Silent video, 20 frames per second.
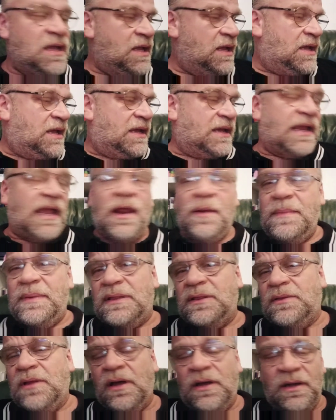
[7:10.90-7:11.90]
get a bit
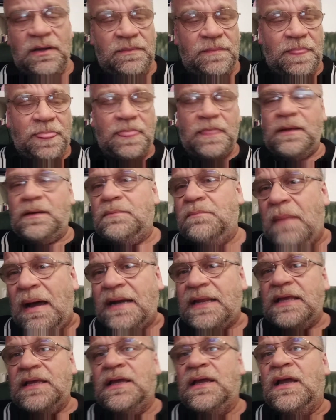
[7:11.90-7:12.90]

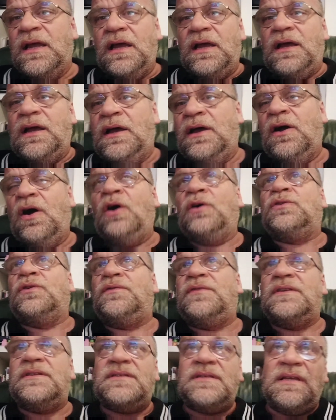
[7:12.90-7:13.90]
money out of
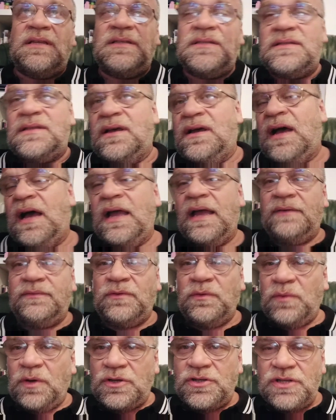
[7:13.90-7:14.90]
it, since I had to
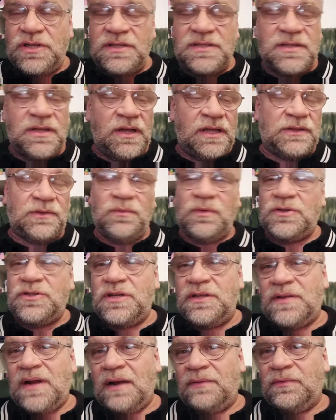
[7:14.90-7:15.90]
watch this
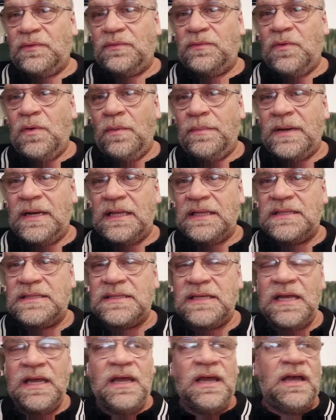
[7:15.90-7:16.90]
trial for 4 minutes,
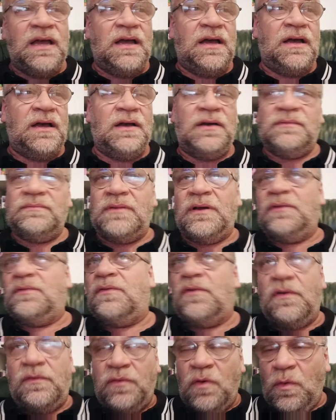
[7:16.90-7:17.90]

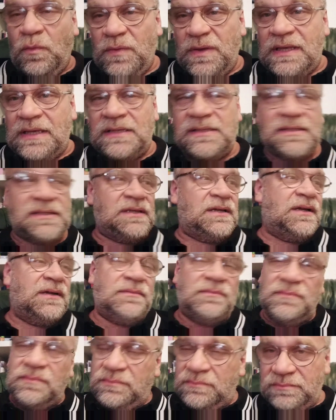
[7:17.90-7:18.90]
4 weeks.
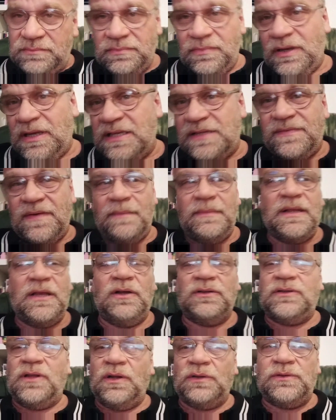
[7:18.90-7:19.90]
His family
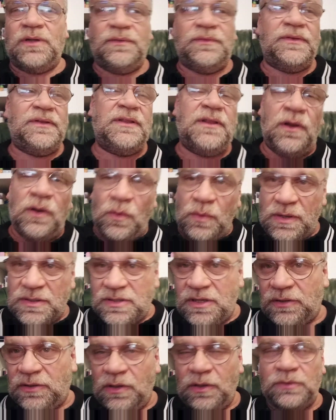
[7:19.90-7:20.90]
got a lot of it, the lawyers
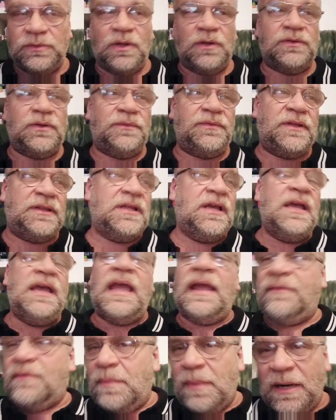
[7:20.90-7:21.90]
got a lot out of it,
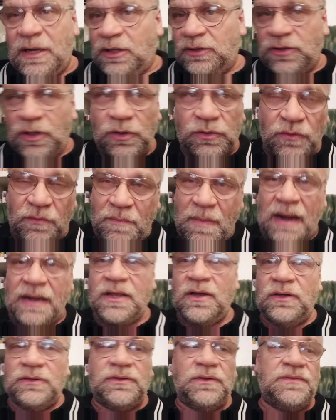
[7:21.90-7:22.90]
everybody got a lot of money
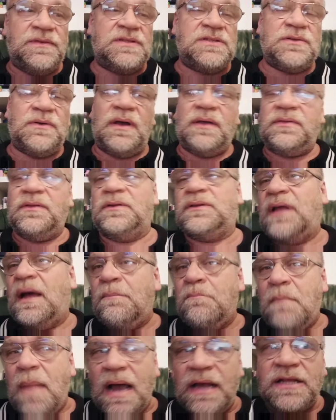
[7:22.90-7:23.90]
out of it. So I thought I
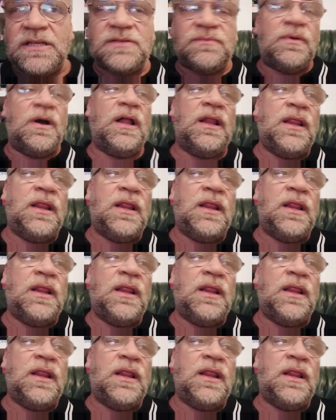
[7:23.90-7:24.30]
might as well